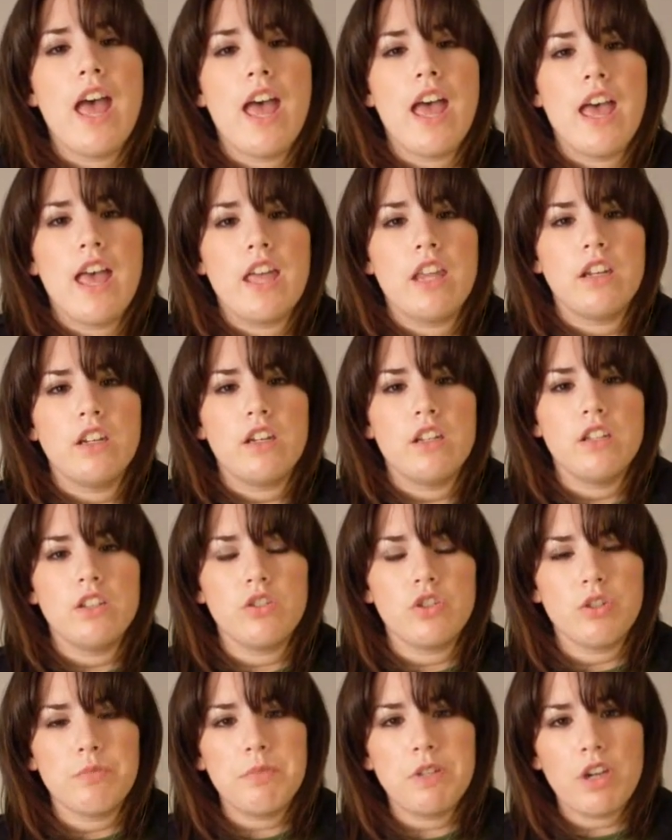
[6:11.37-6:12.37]
And
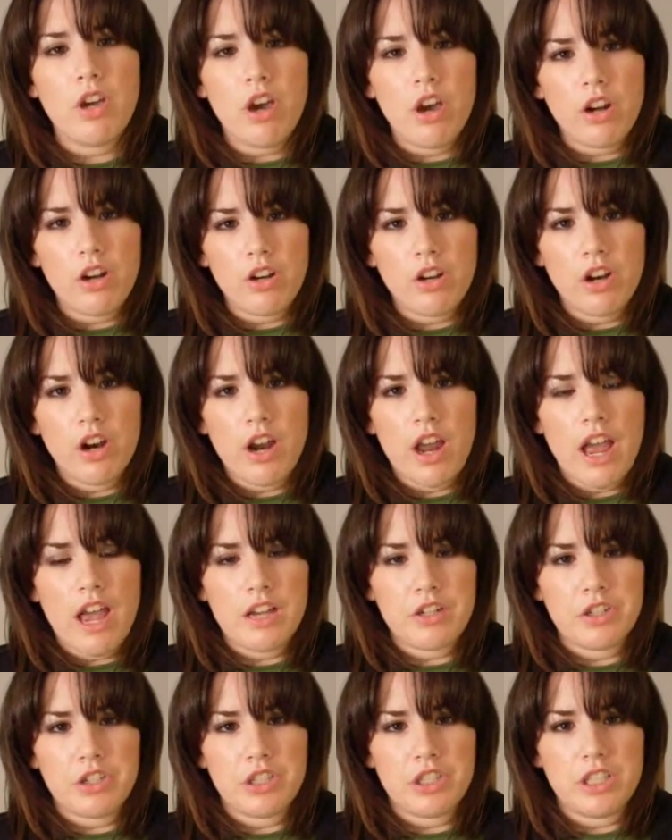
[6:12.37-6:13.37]
Jimmy Carter
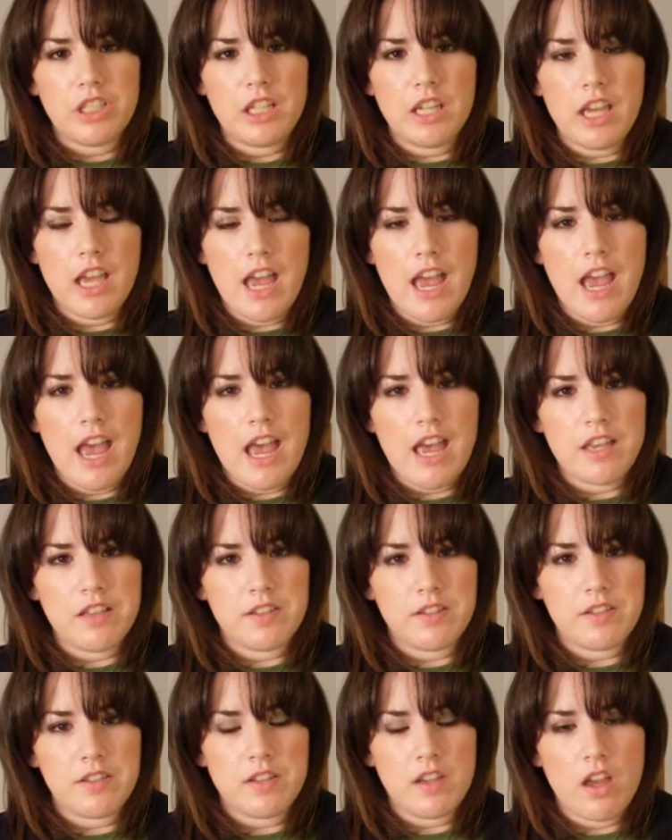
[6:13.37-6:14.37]
actually has
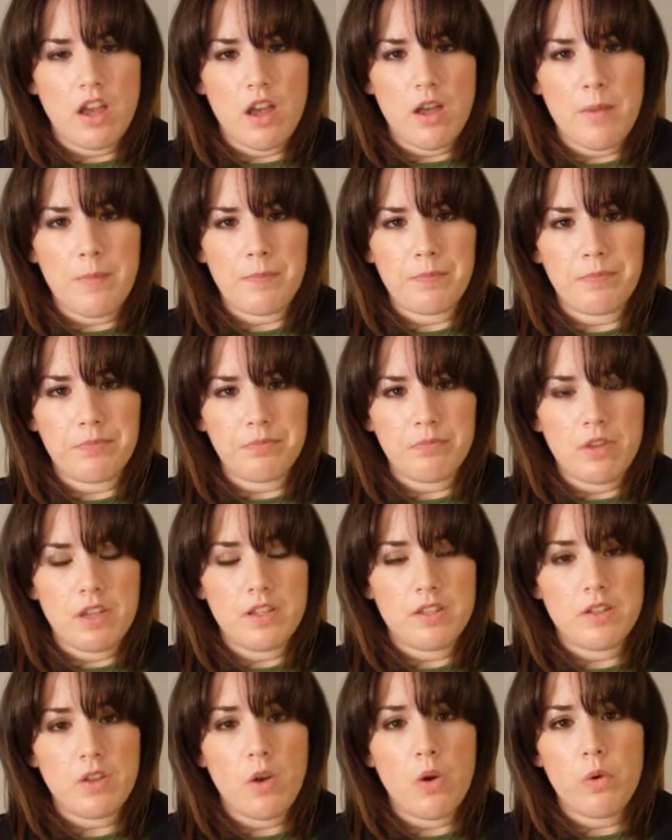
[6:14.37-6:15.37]

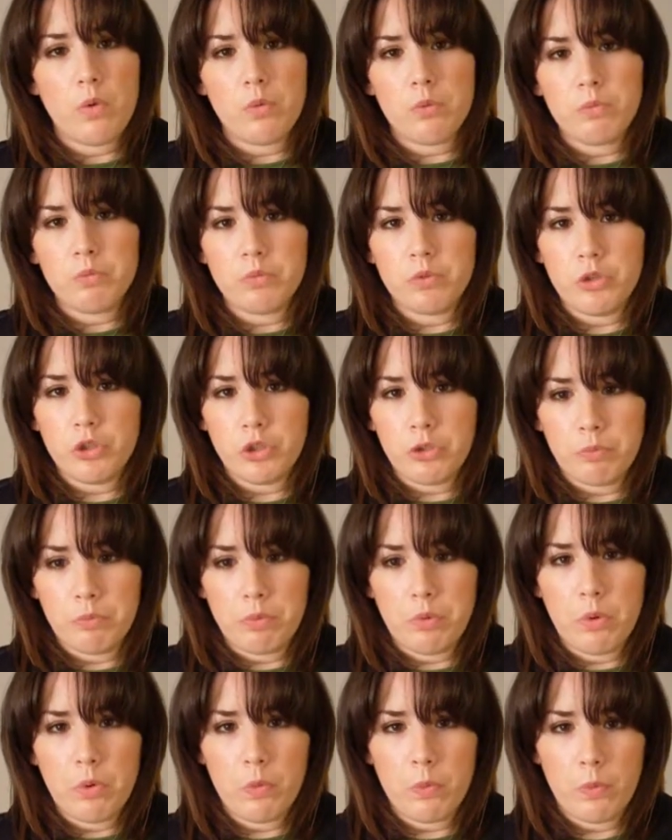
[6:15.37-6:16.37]
his own group
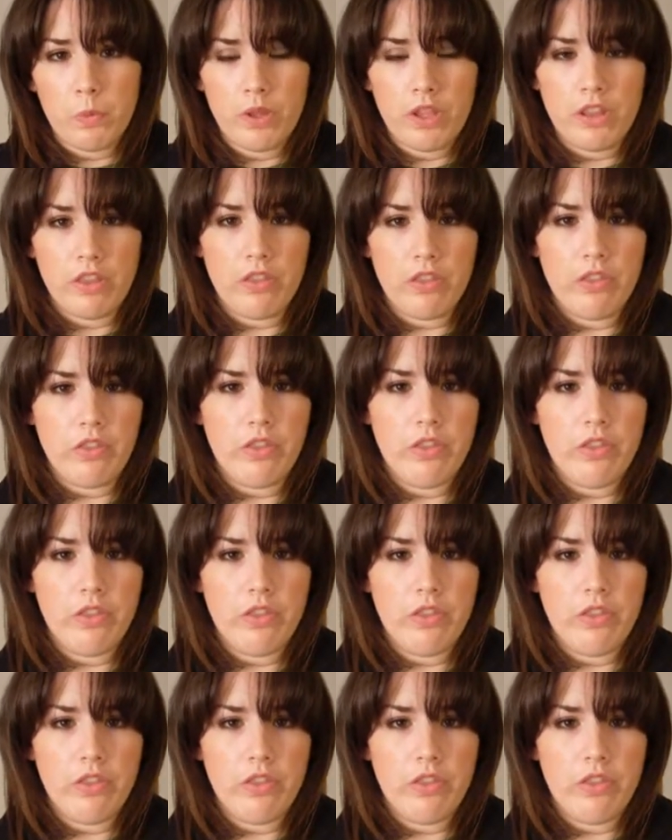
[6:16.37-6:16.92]
with